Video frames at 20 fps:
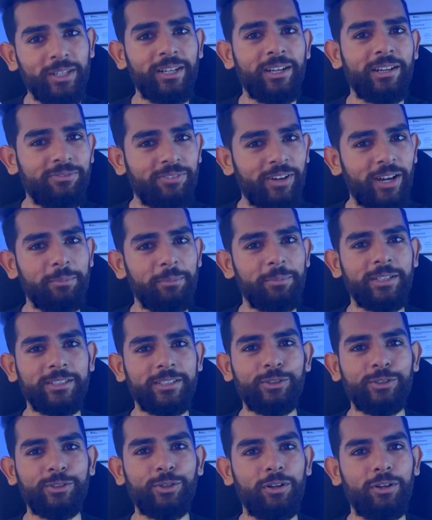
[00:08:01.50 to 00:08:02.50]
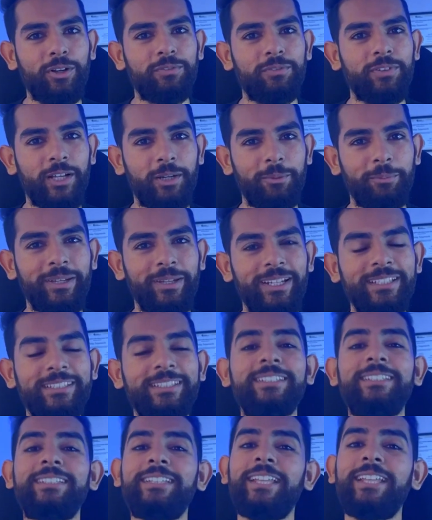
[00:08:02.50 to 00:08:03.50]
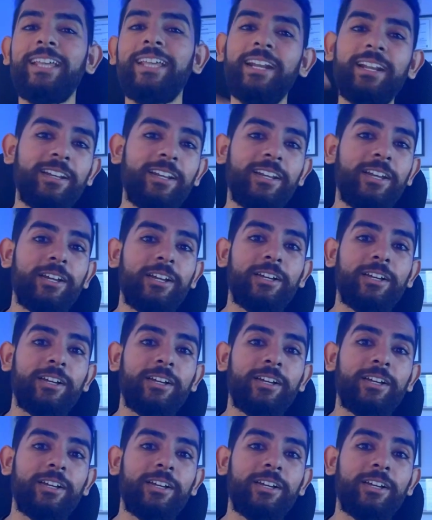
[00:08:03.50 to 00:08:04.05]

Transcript: and fibers in all of our meals is there are